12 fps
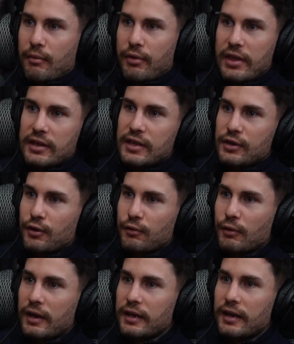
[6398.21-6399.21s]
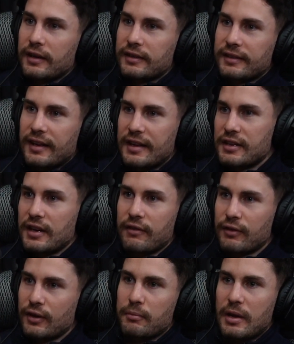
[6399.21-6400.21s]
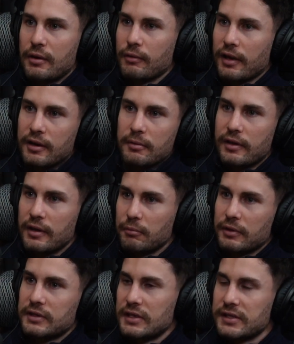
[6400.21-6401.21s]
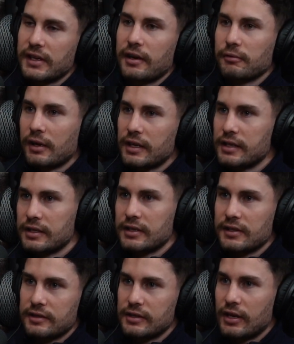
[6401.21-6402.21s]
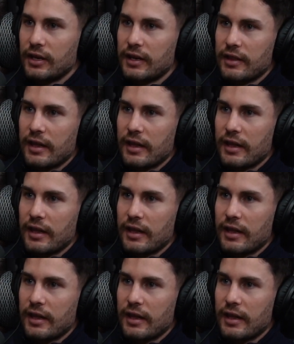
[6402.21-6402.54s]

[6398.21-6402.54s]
thinking you're a runner and you're never going to be a runner. But then once you start running and you get